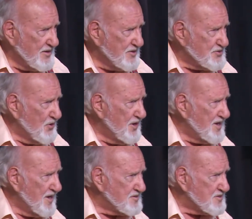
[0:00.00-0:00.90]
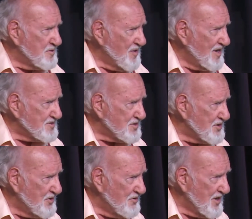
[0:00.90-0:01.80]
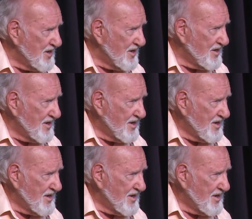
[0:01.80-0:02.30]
So he gets to Macedonia.